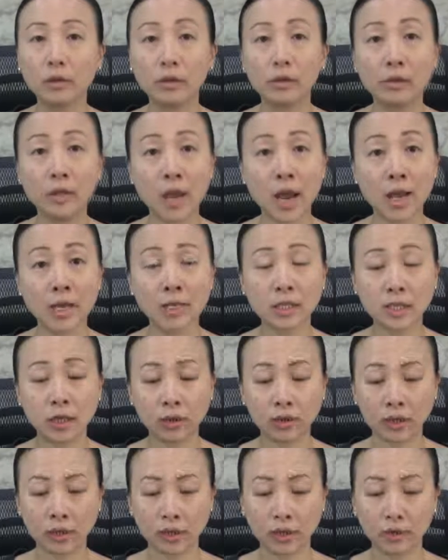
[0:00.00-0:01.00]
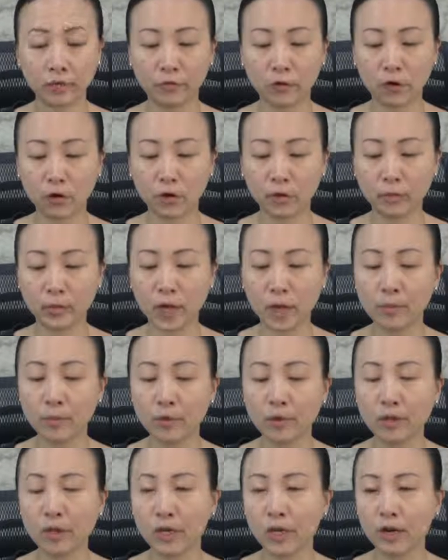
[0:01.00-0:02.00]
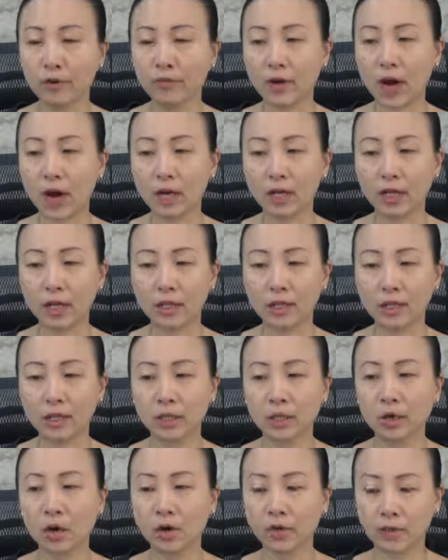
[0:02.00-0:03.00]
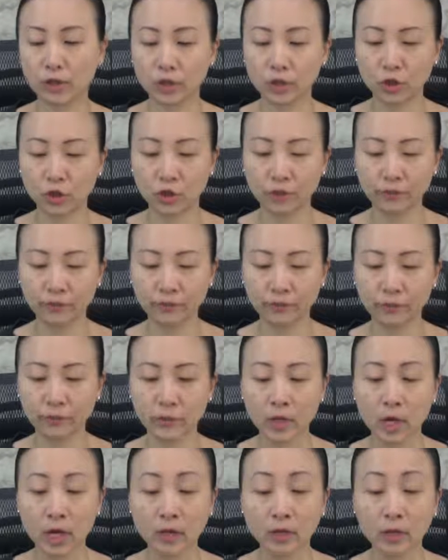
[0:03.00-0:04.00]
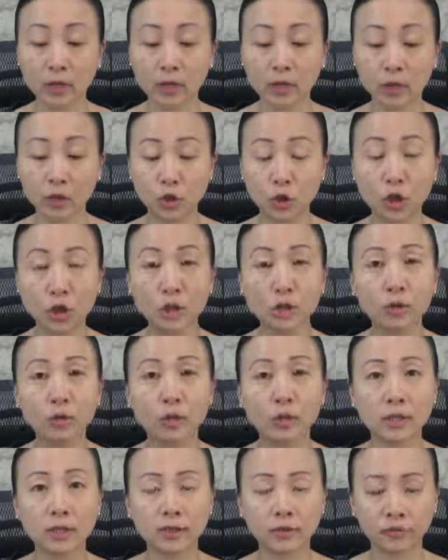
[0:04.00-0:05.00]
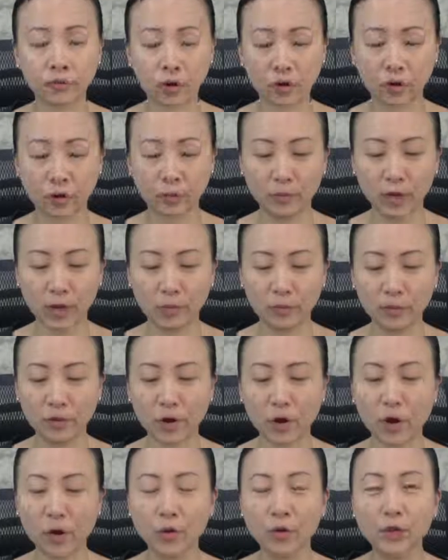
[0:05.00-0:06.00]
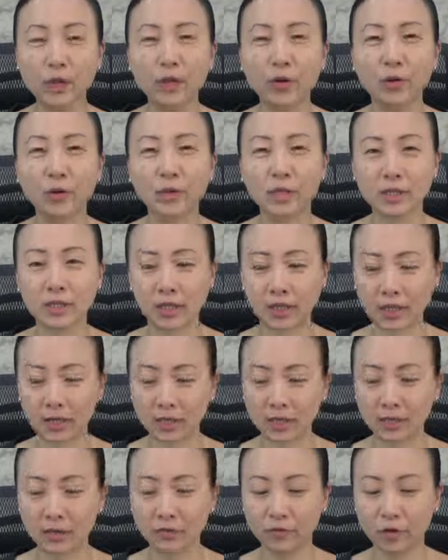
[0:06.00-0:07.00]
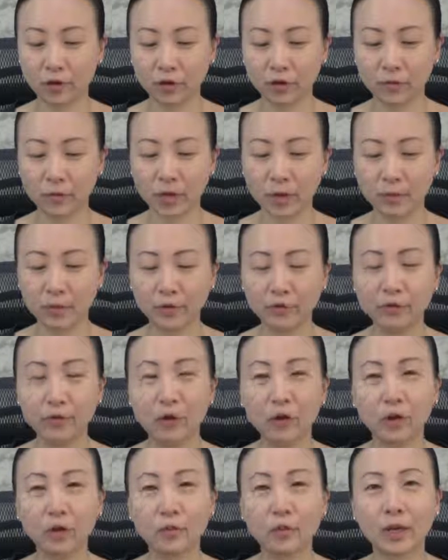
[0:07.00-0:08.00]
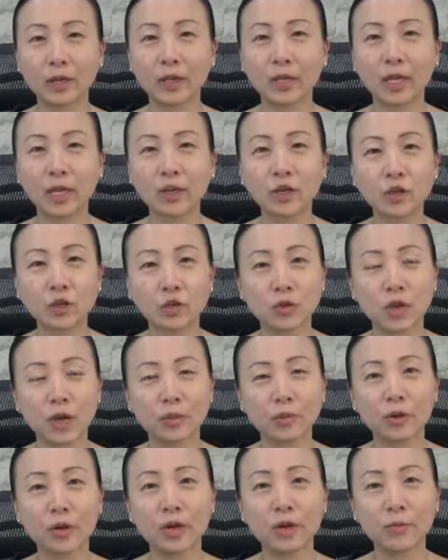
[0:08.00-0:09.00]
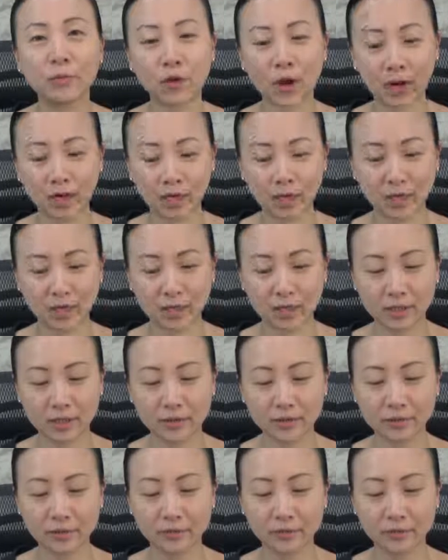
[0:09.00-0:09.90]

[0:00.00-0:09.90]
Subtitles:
Next, look at the volume number that I've highlighted in orange. Does the journal list the volume number only, or does it list the volume number followed by the issue number in brackets?